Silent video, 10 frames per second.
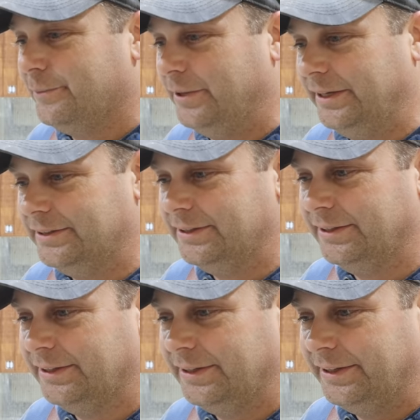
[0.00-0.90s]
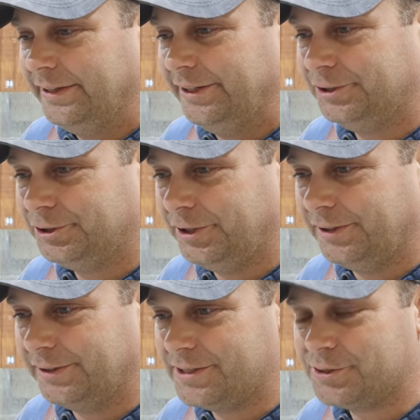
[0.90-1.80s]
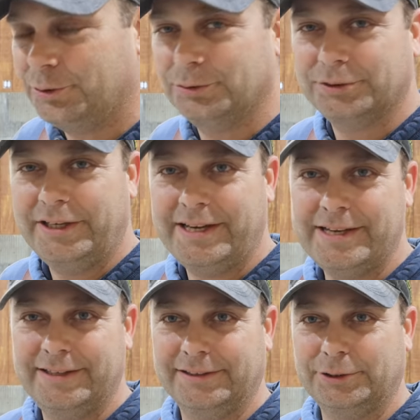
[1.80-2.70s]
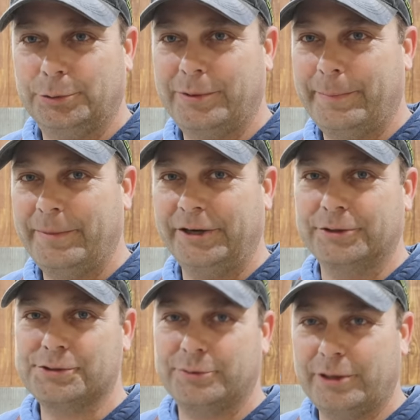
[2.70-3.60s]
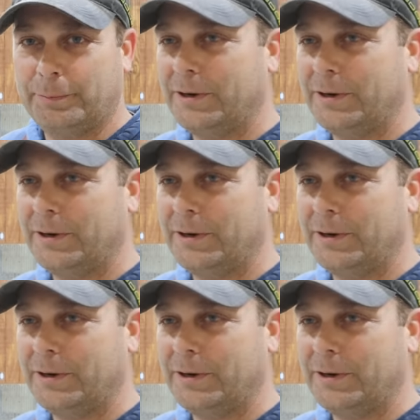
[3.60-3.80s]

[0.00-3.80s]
but it should at least hold heat a little bit better. So what I'll